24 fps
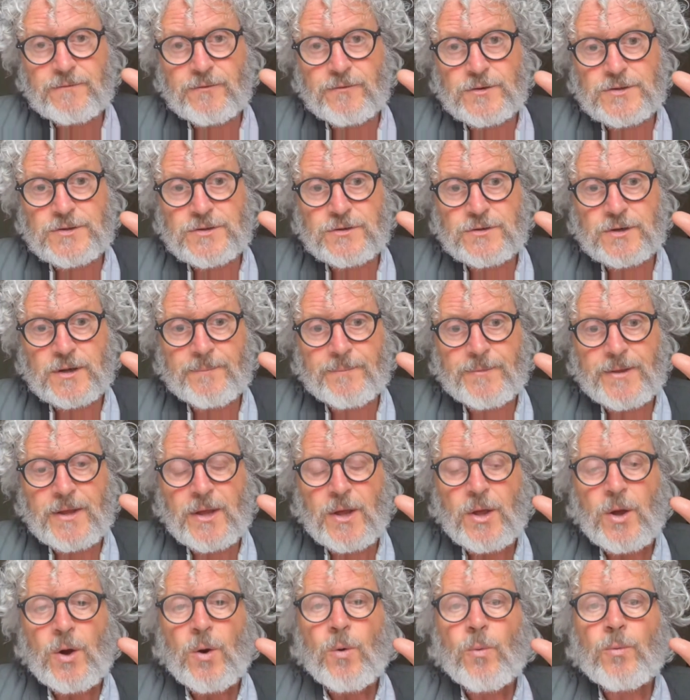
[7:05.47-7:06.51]
fostering
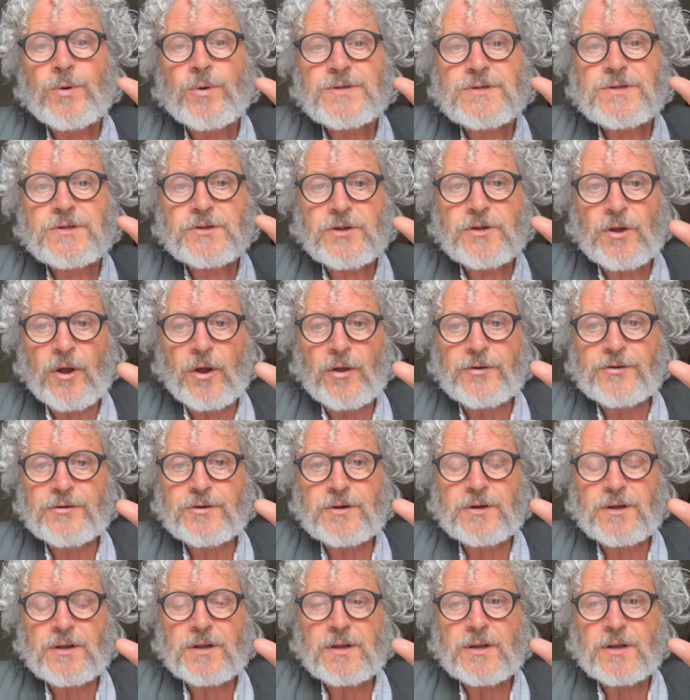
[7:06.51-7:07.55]

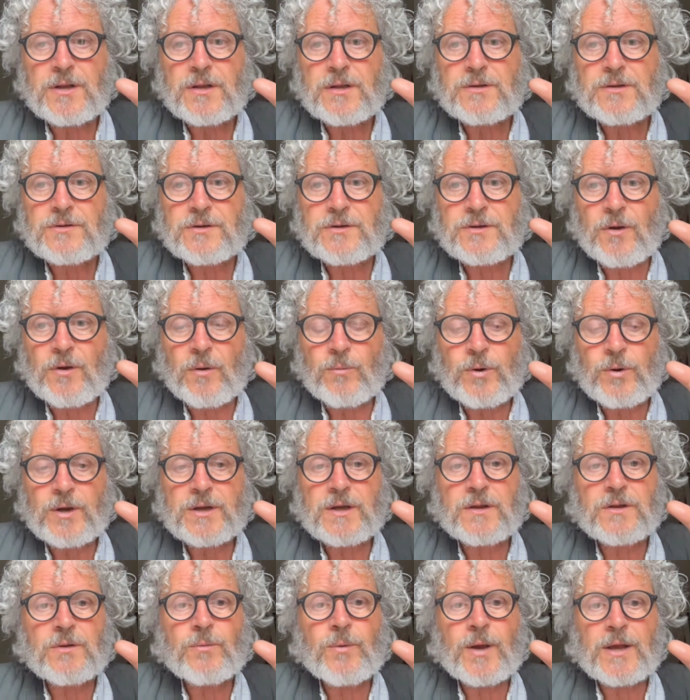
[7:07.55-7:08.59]
did not
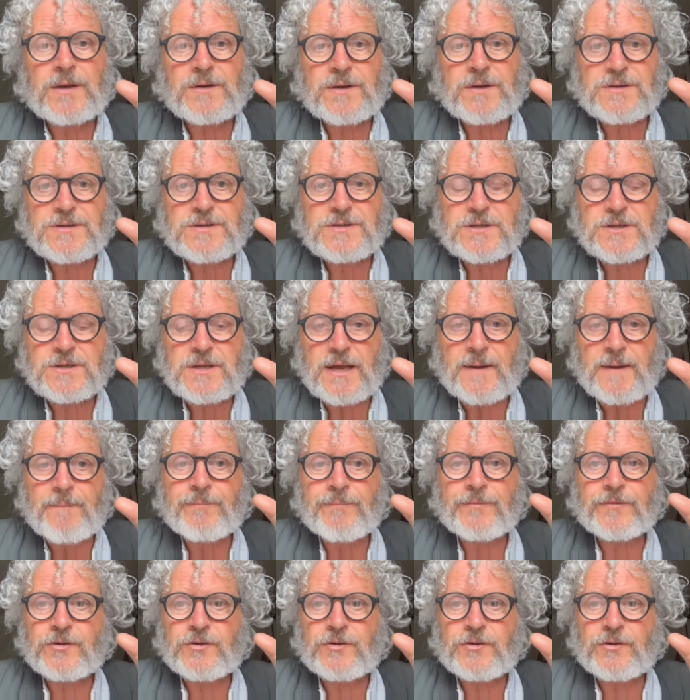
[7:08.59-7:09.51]
work in the way it does today.